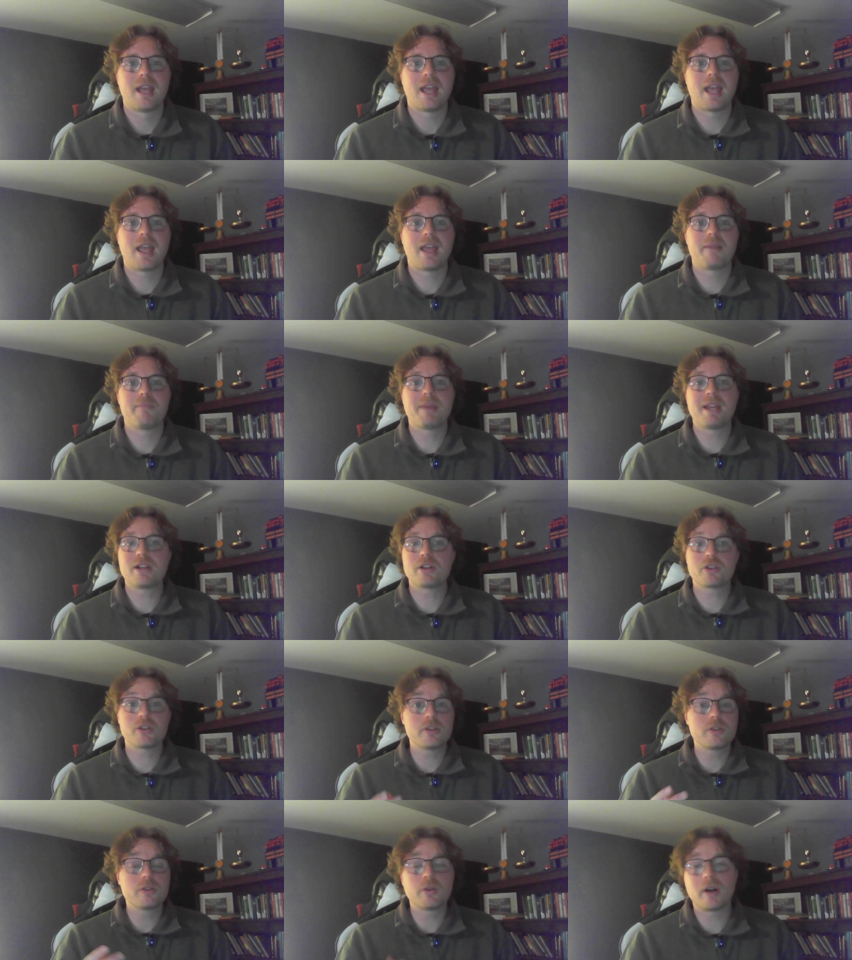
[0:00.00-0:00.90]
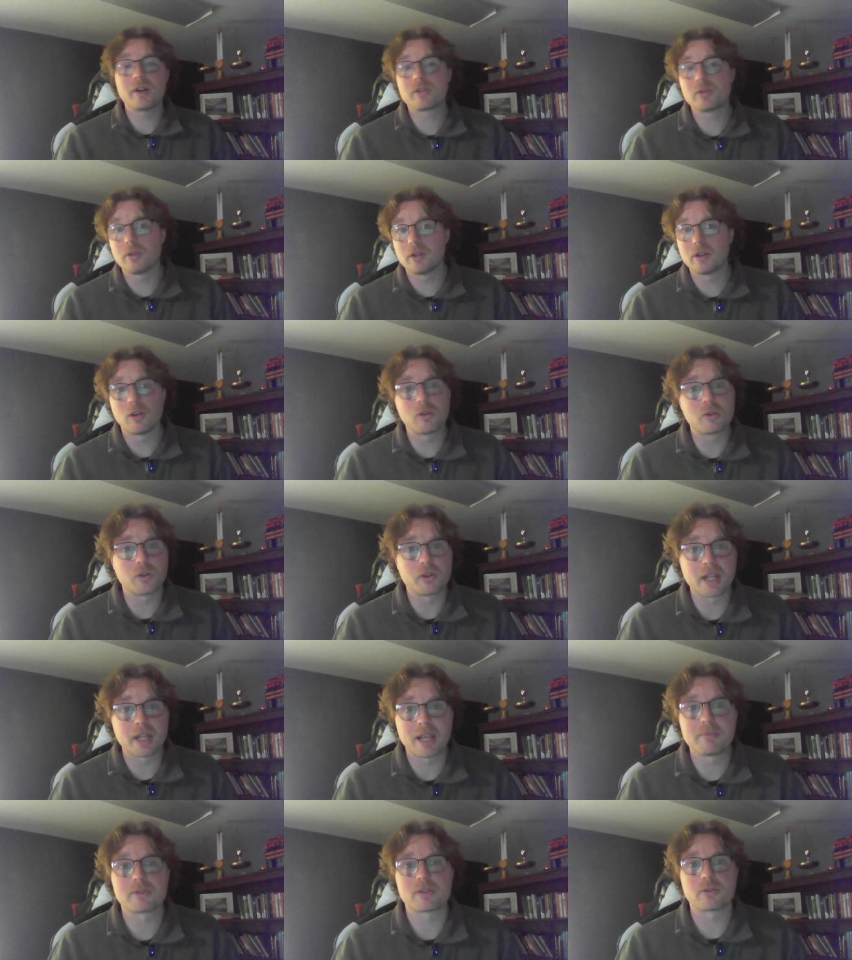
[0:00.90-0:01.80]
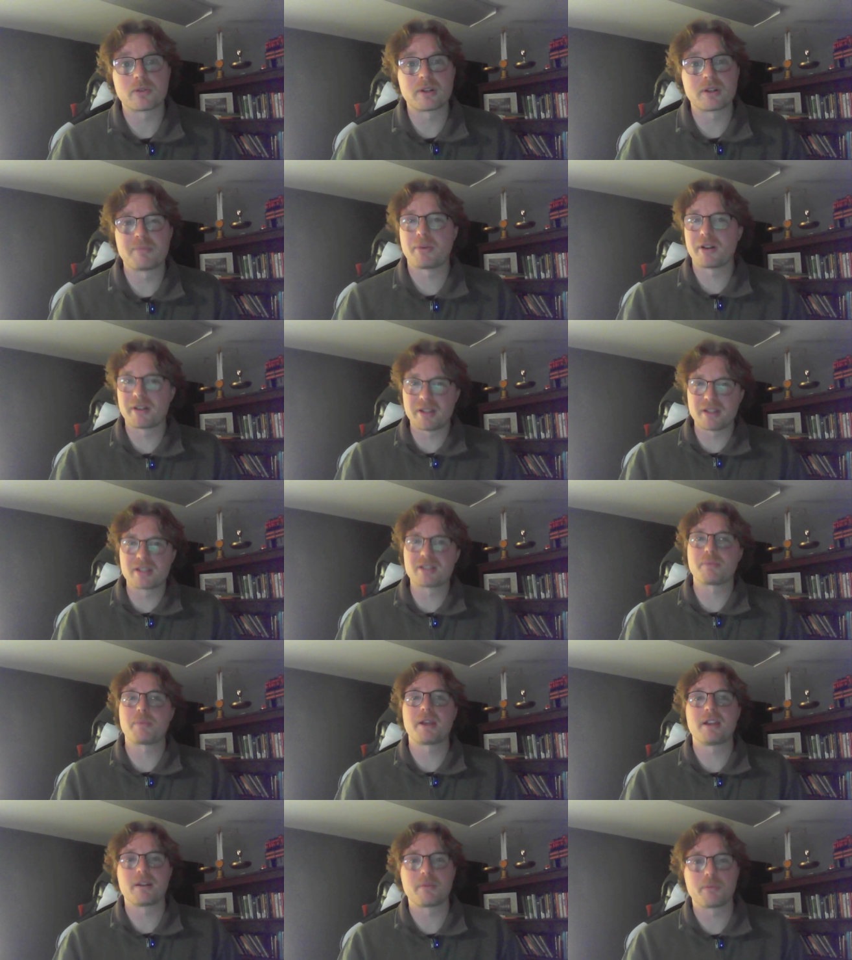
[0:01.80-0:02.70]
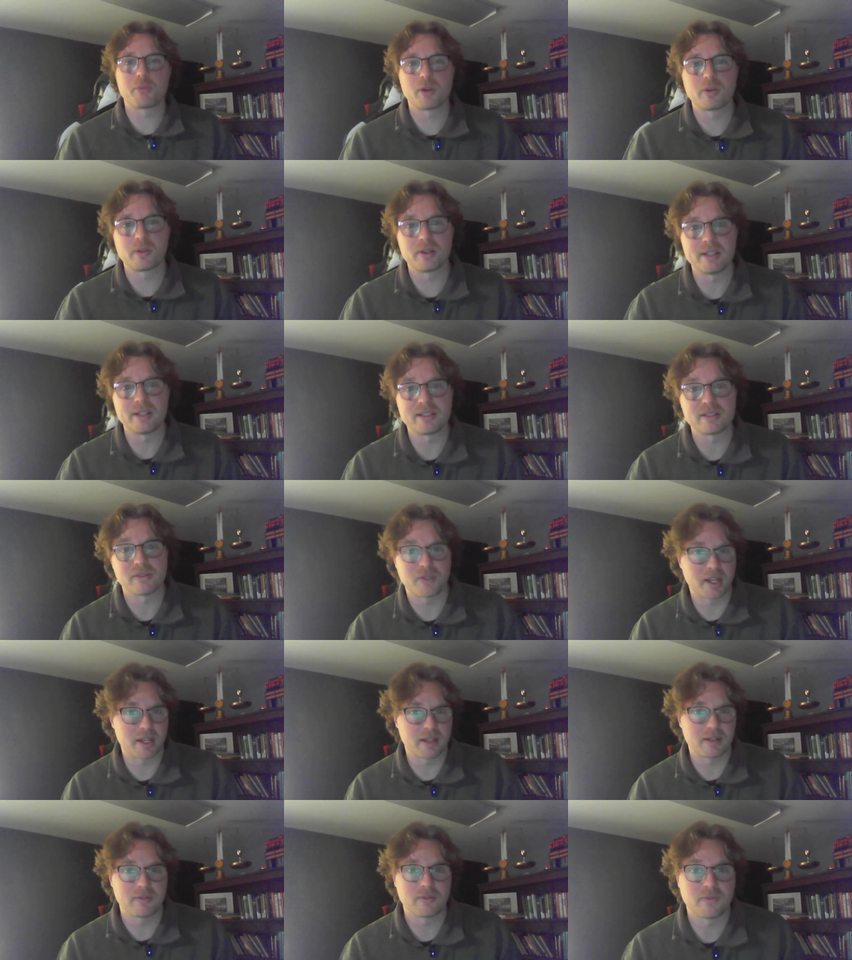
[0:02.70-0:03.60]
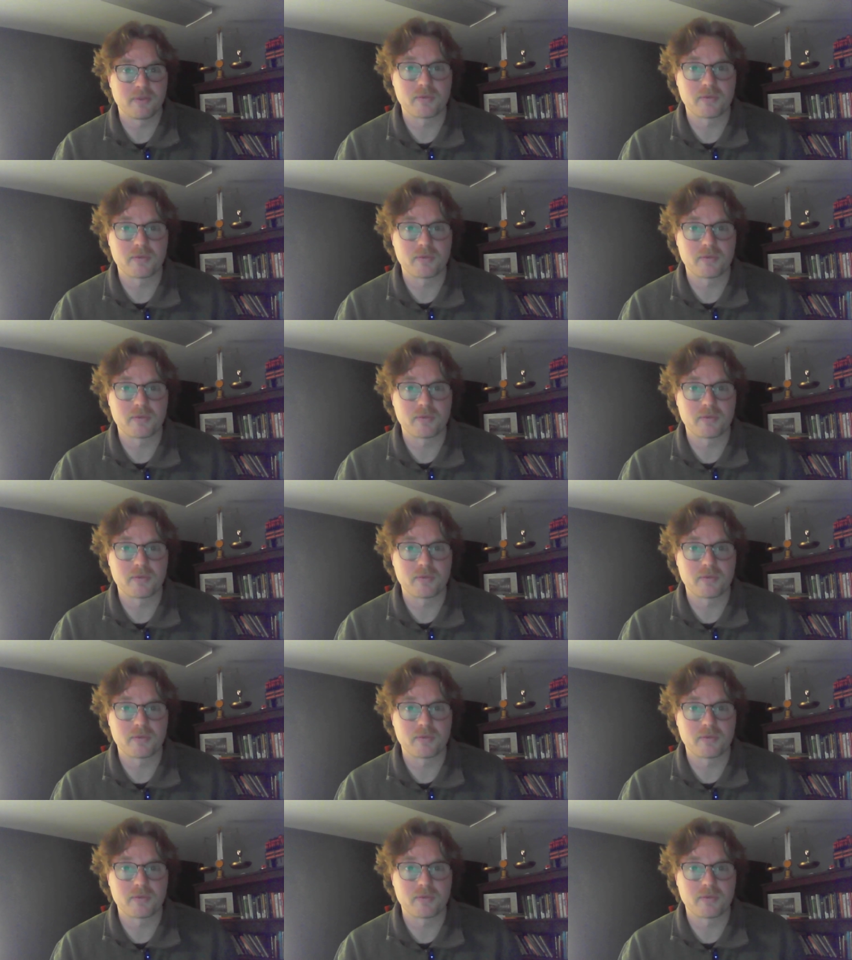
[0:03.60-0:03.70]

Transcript: And make sure you go out to a local game store and participate in a pre-release event.